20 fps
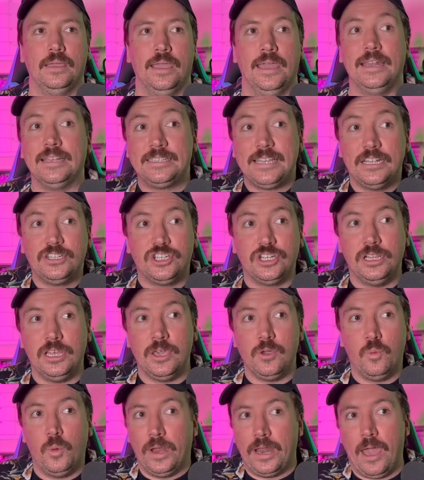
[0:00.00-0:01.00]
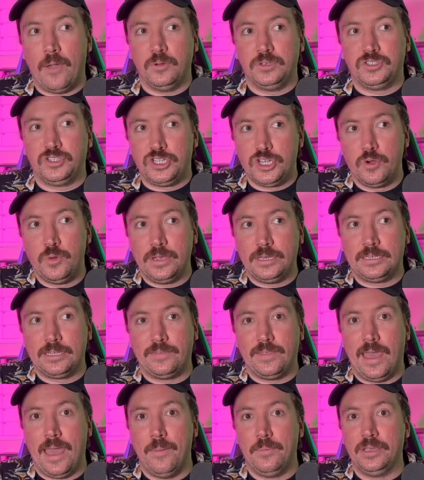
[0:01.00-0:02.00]
essentially what I was doing to
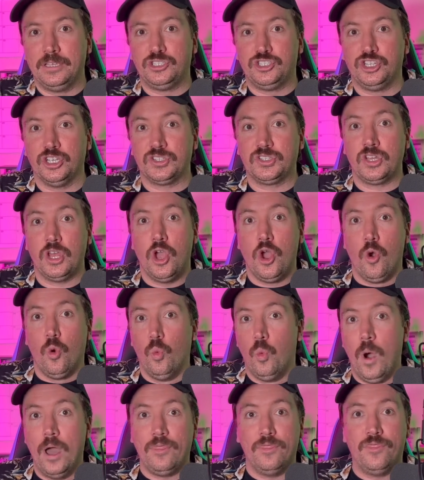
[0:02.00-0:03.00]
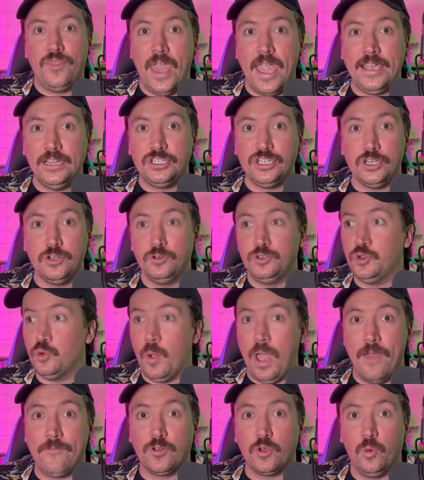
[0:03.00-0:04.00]
them is just what they do to
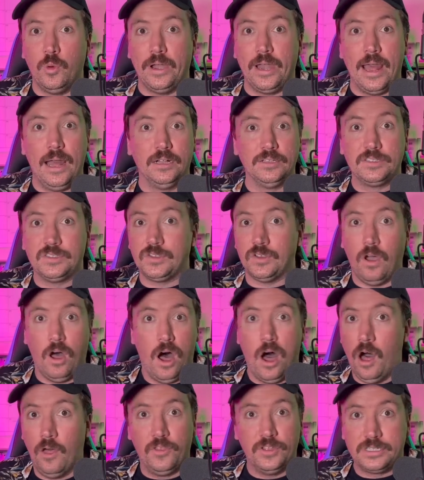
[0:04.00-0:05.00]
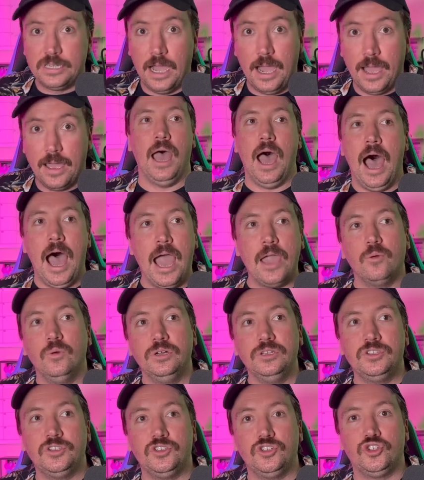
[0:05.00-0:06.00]
everyone else all the time. I
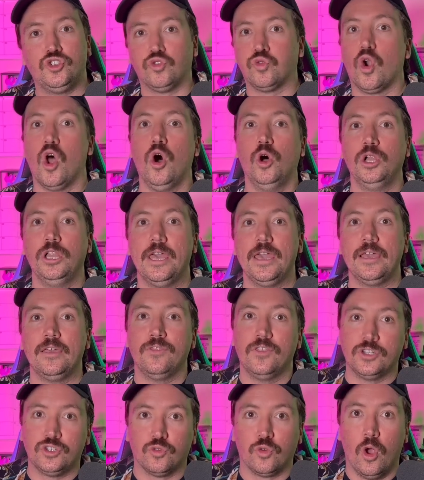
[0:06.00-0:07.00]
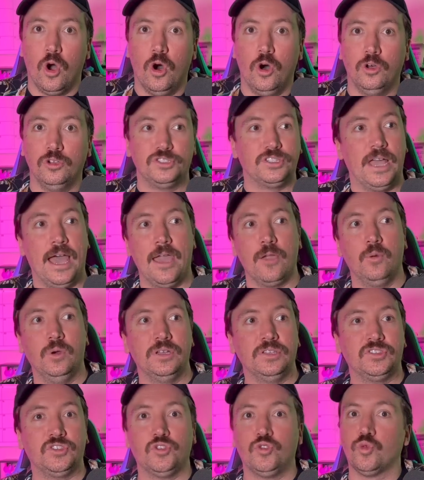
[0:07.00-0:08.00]
was trolling the trolls. I
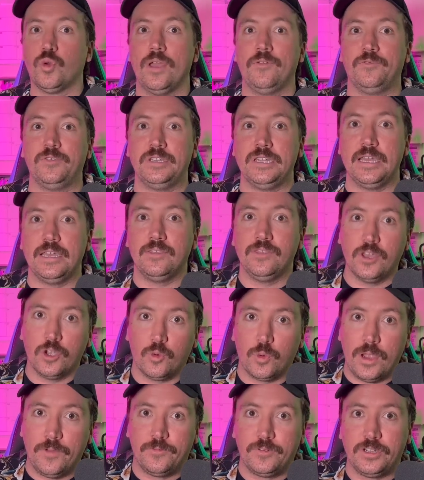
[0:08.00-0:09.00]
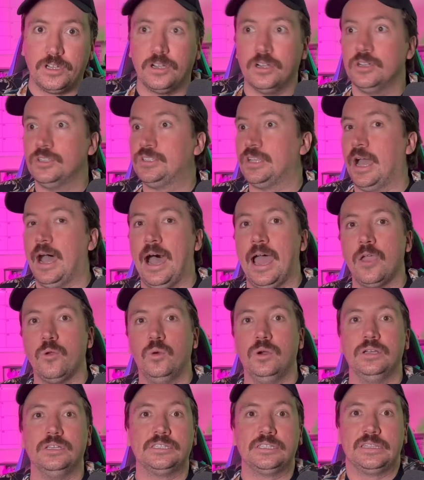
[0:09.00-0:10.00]
was grifting the grifters. I
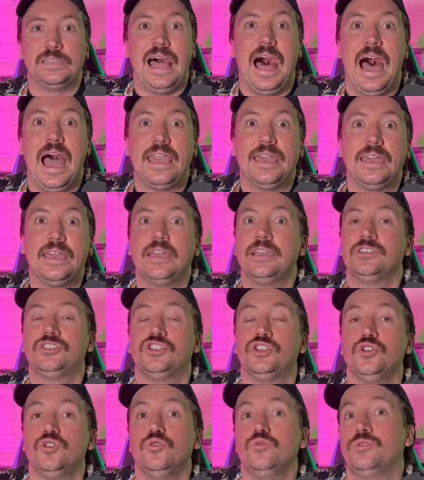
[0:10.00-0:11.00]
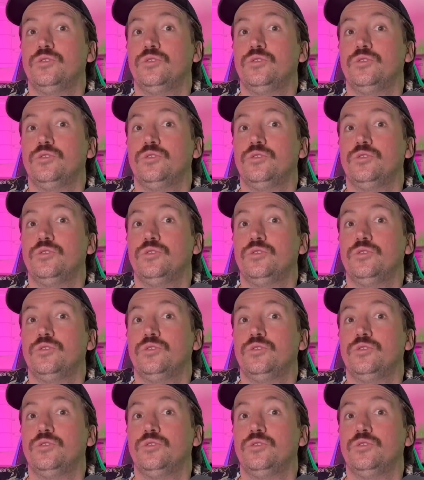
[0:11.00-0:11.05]
was lying to the